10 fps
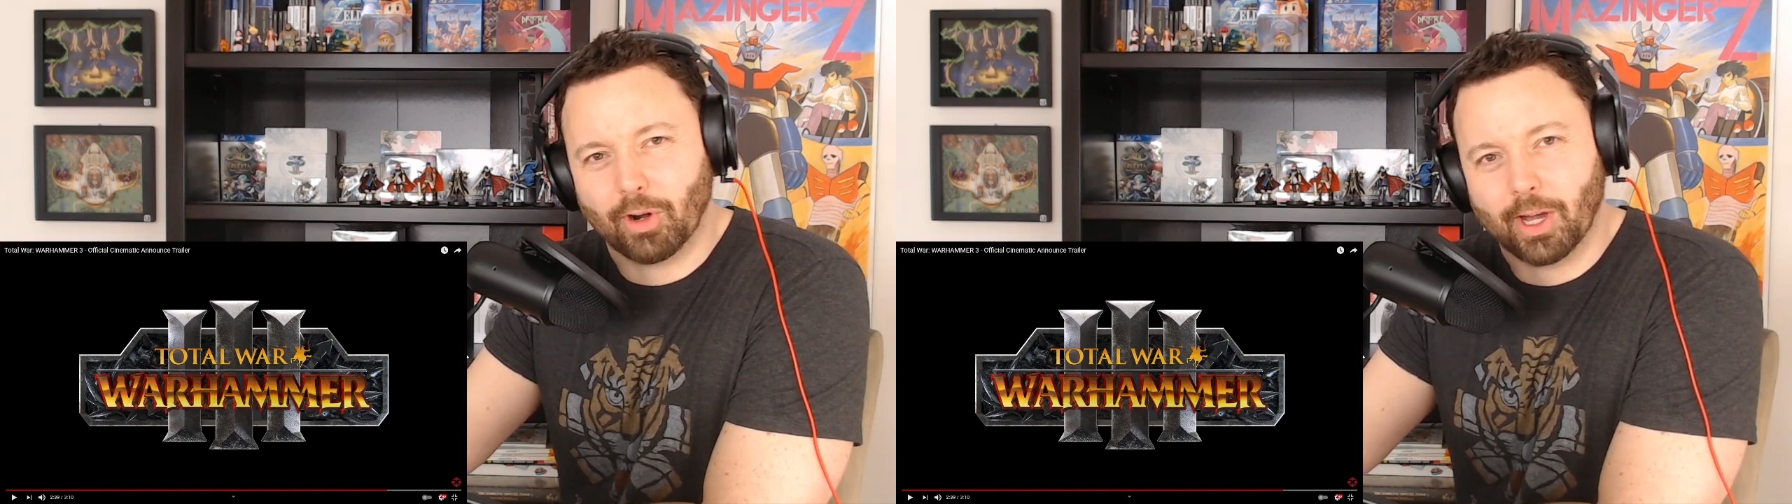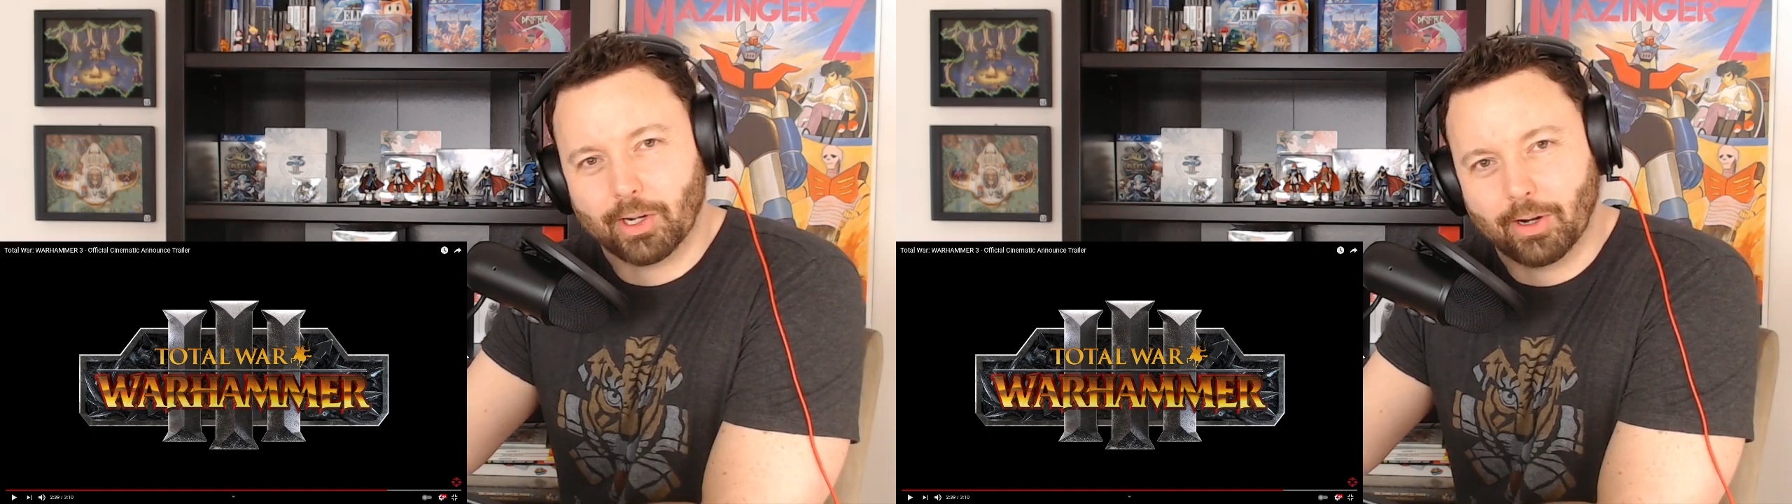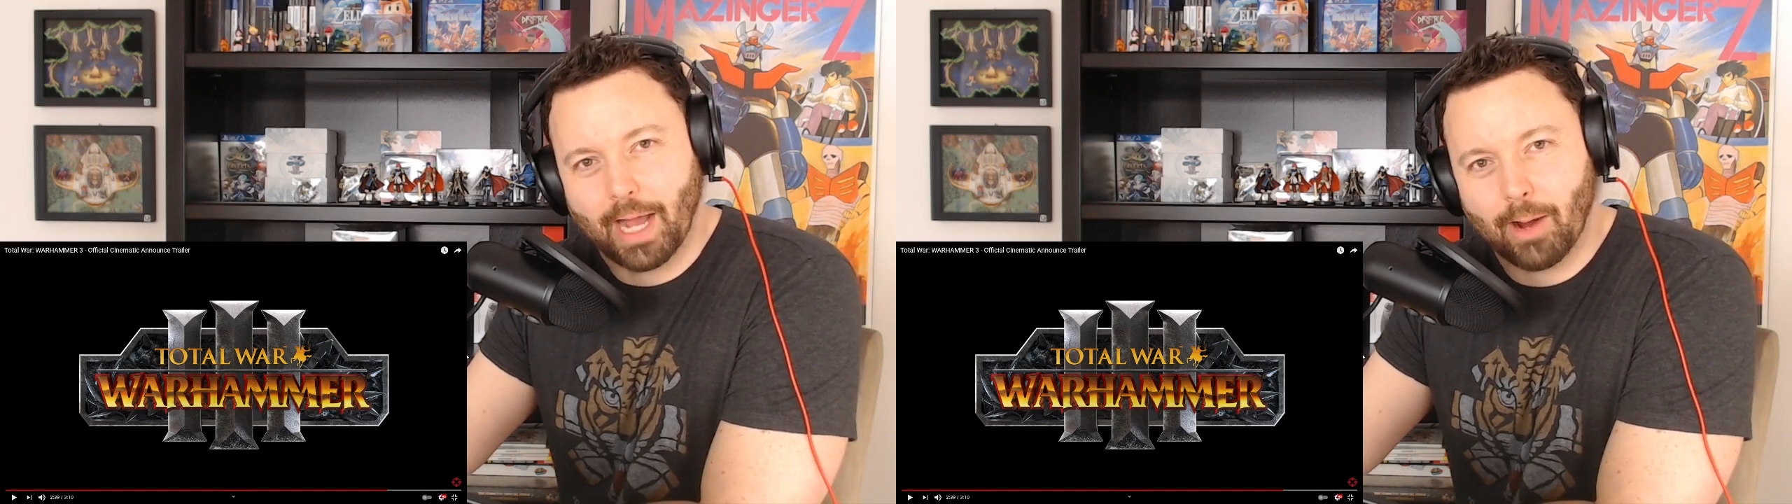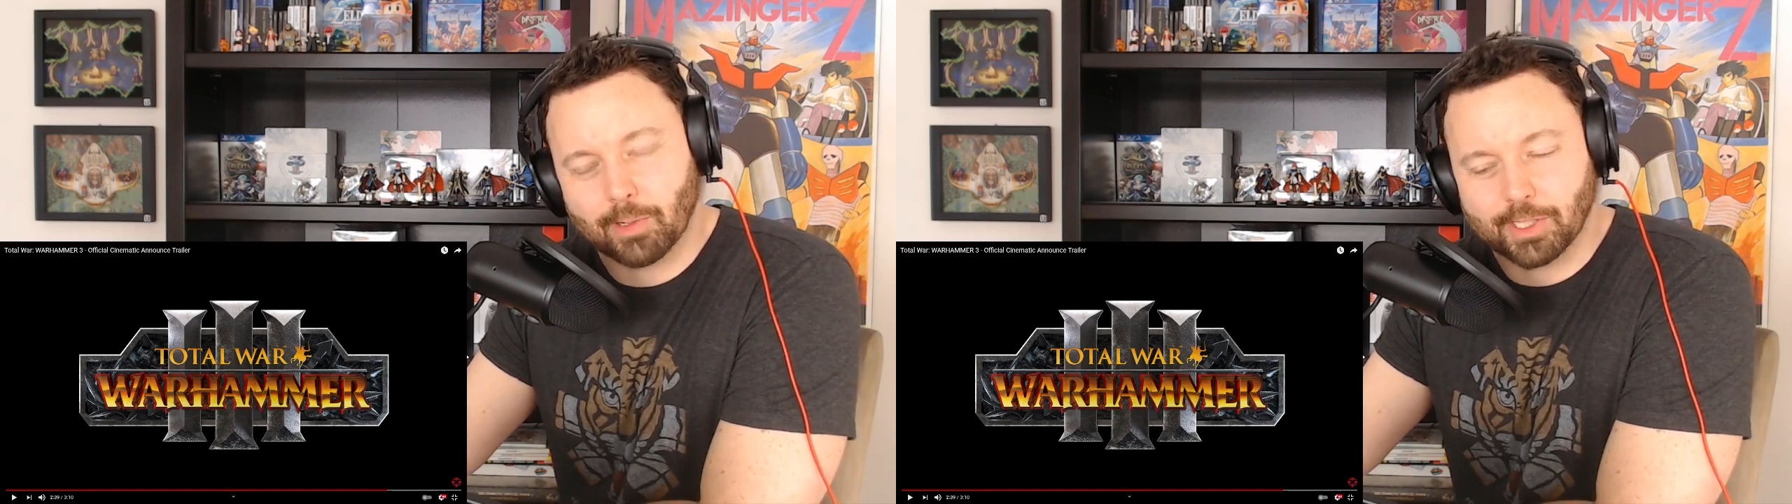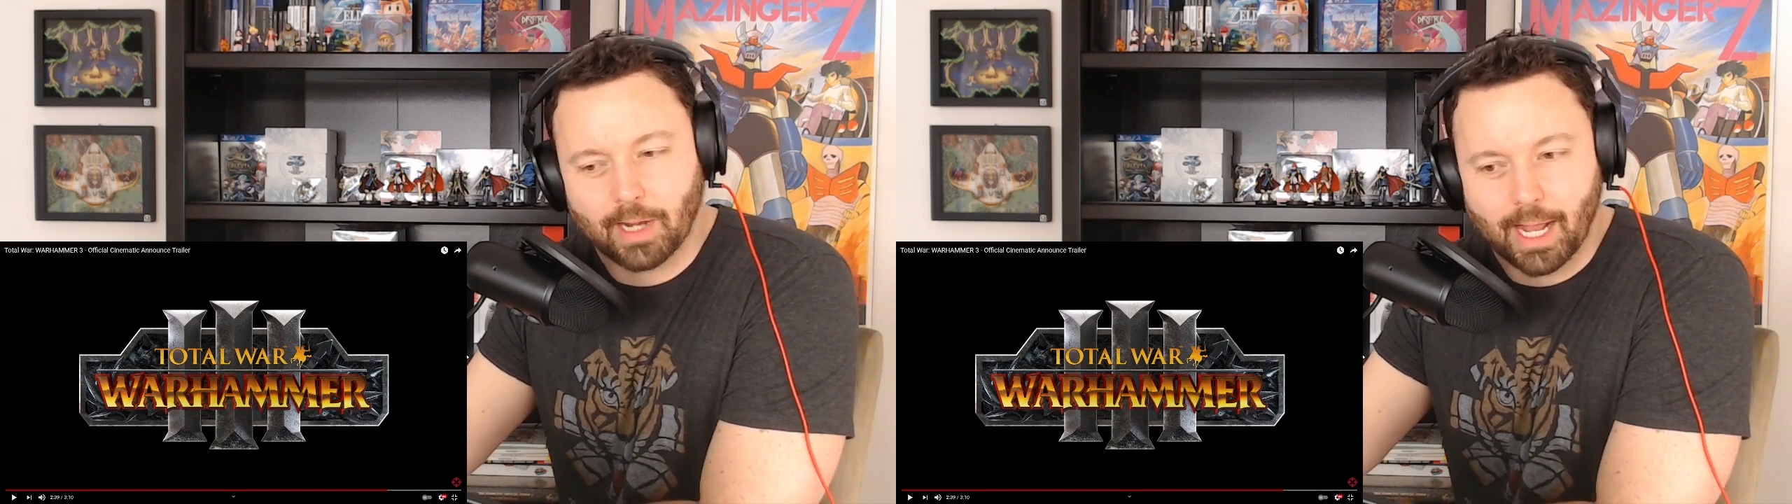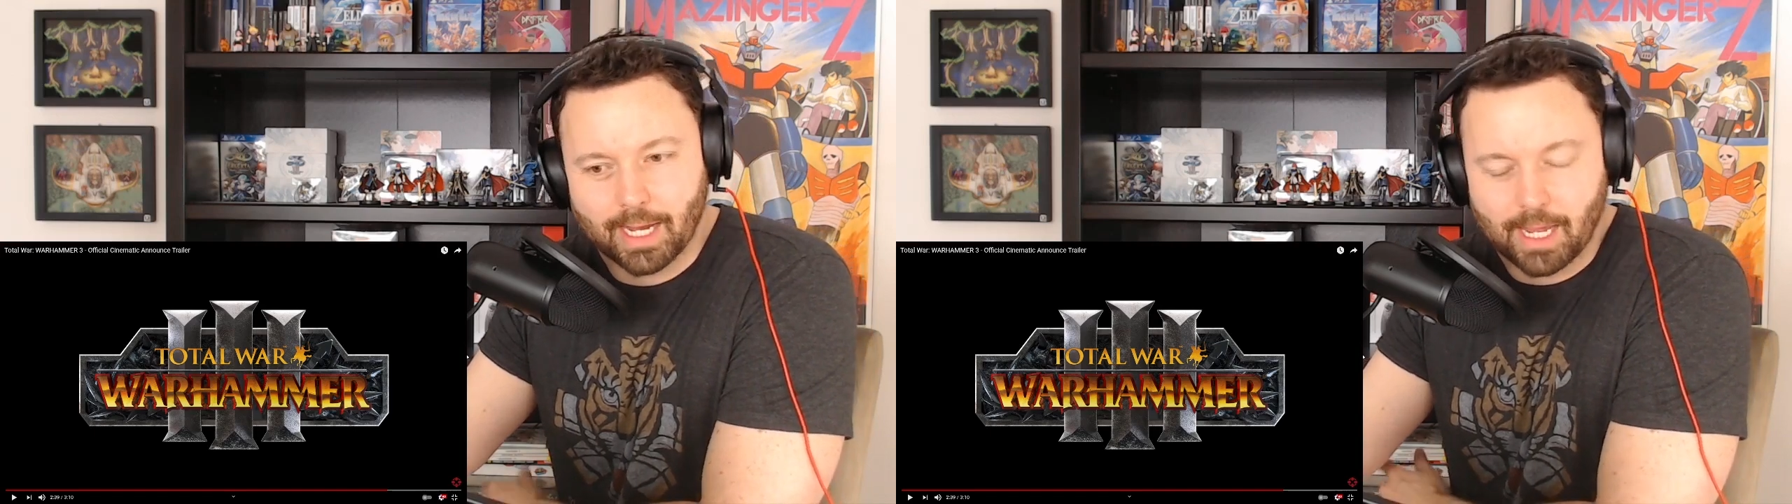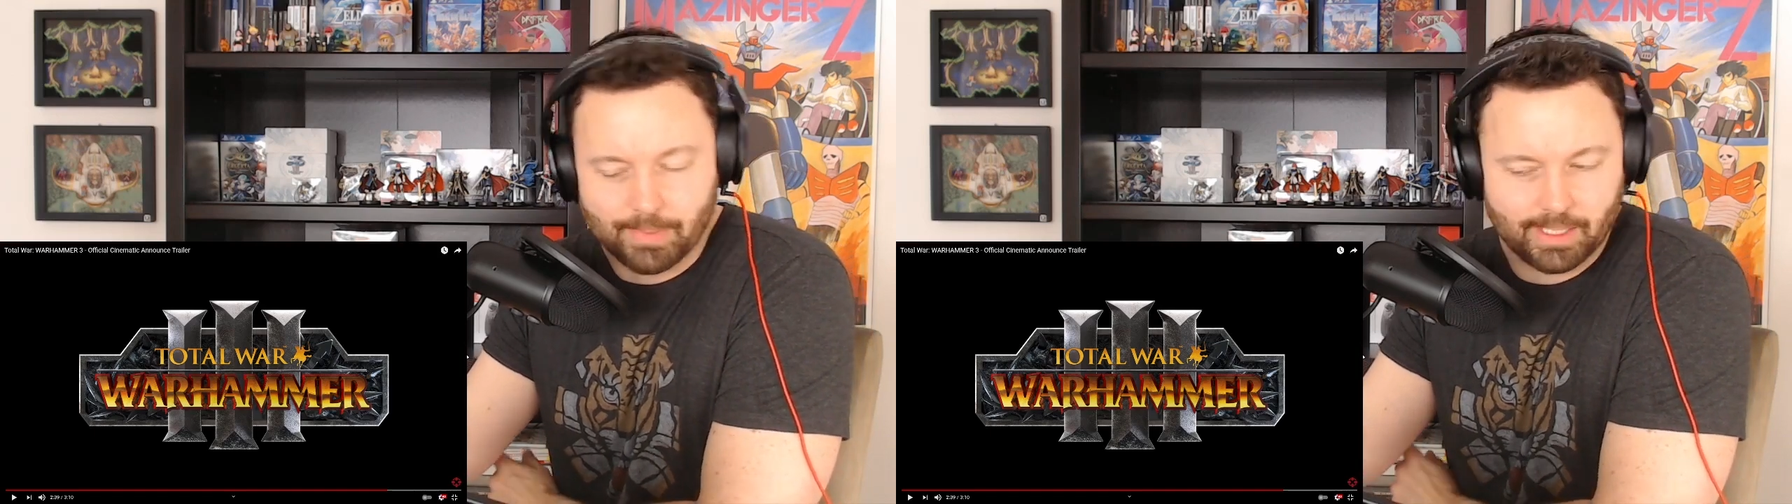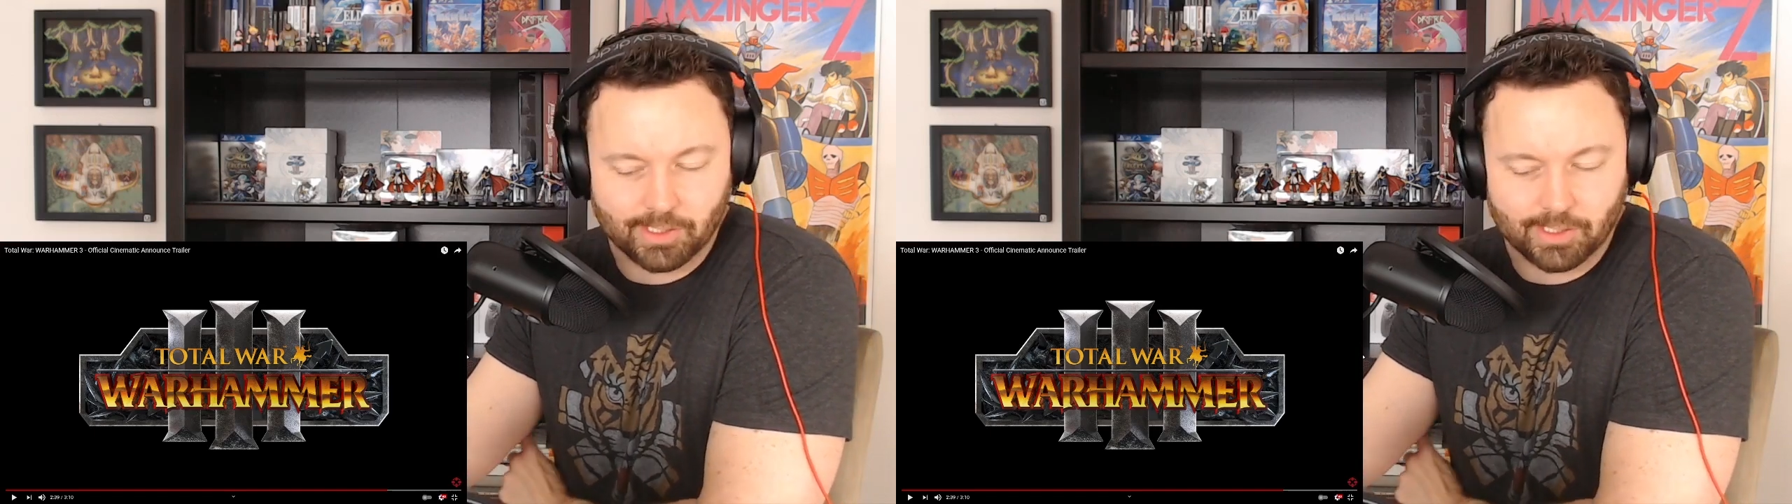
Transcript: 100 hours in that game